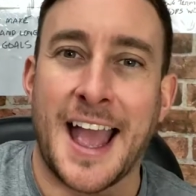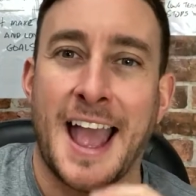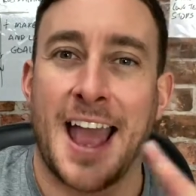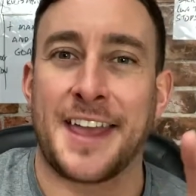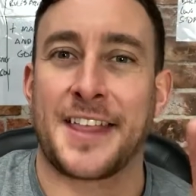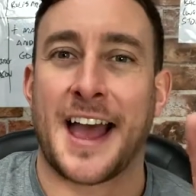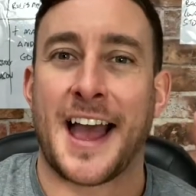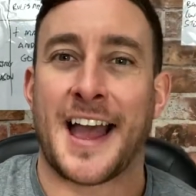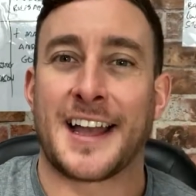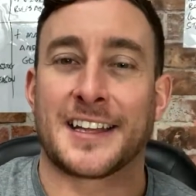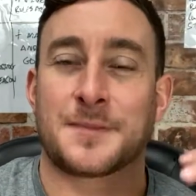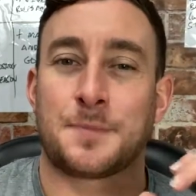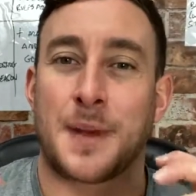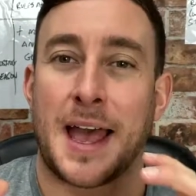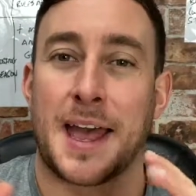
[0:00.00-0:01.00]
Hey there,
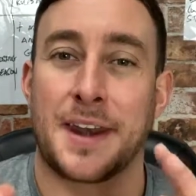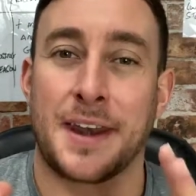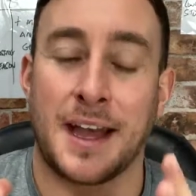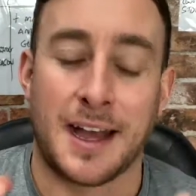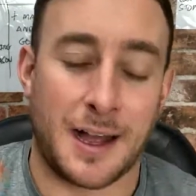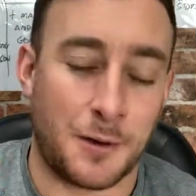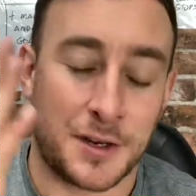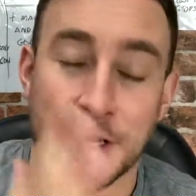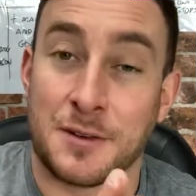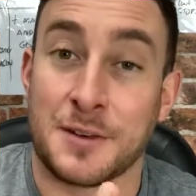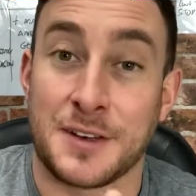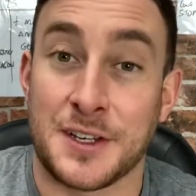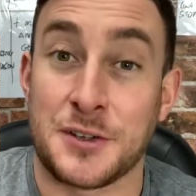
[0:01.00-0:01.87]
it's Ben. How are you doing?